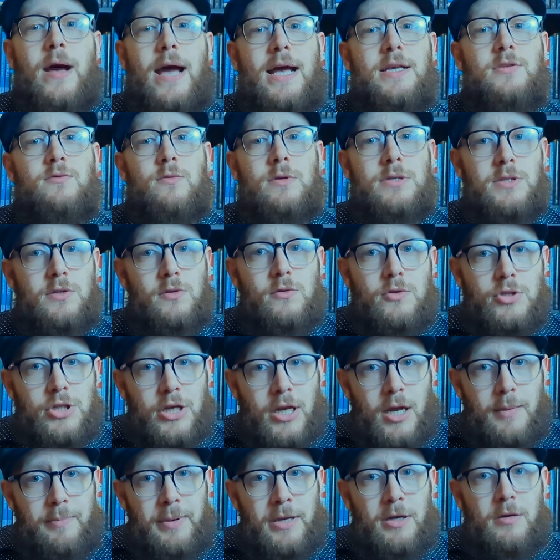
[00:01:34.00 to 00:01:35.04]
as resolution
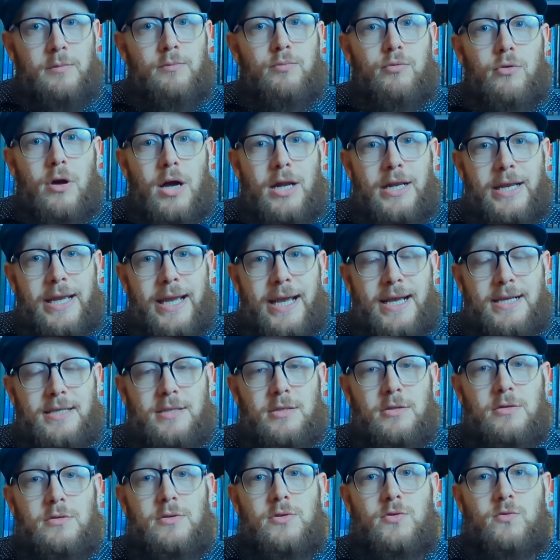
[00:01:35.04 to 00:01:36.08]
got better,
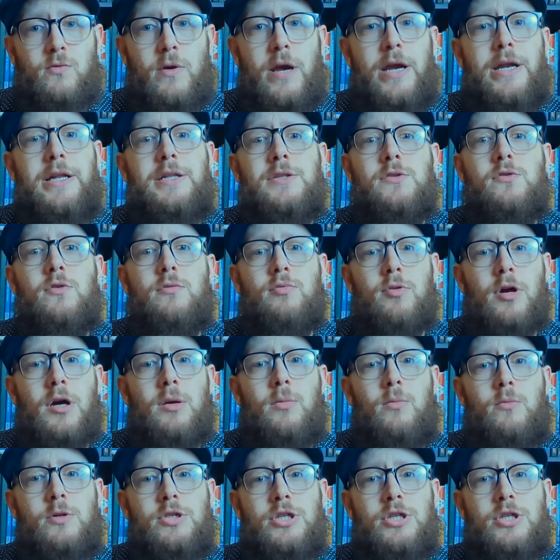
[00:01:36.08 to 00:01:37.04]
broadcasters ran into a problem,